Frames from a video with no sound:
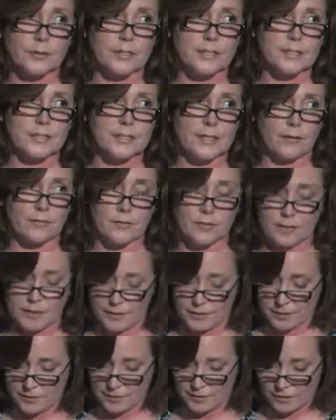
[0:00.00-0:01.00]
early
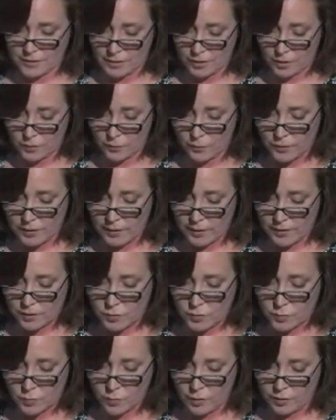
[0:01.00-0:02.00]
seventies, we get
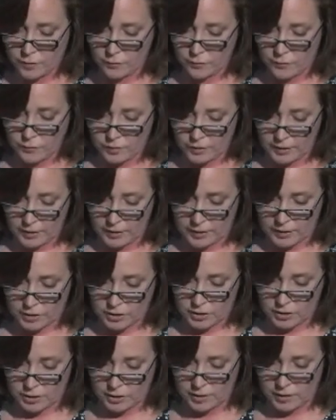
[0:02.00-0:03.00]
this wonderful
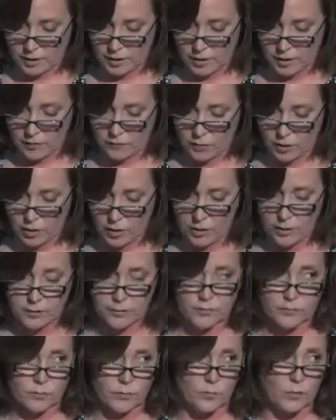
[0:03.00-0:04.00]
collection of
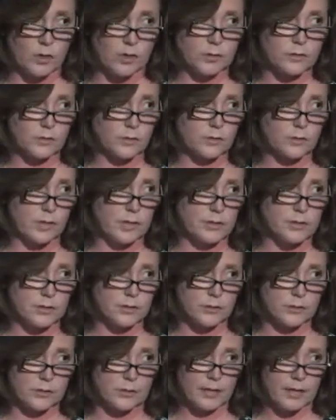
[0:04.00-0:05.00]
art from Walter
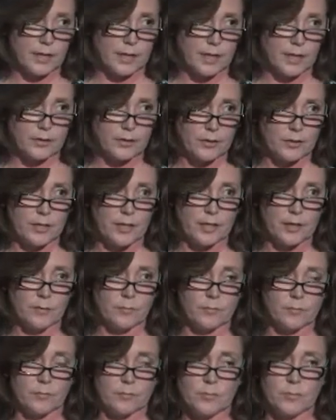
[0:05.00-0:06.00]
Chrysler, and the
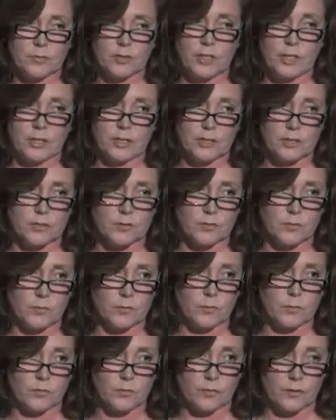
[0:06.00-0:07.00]
name changes
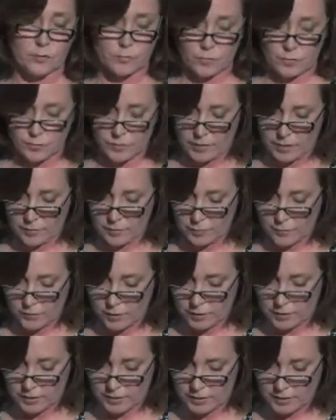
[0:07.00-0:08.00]
from Norfolk Museum of
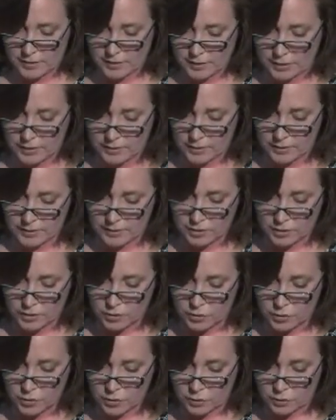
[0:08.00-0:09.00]
Arts and Science
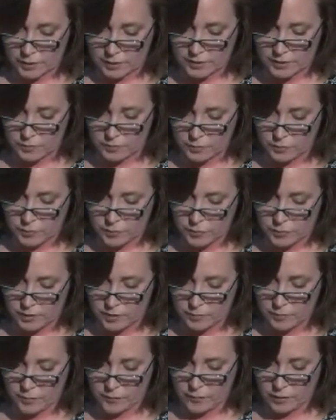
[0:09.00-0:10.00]
to Chrysler
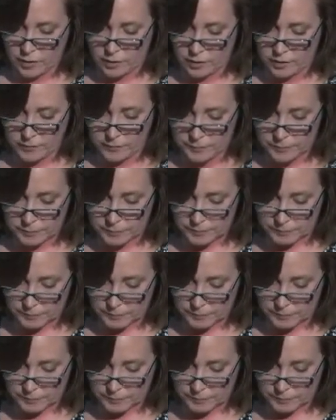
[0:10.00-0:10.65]
Museum of Art.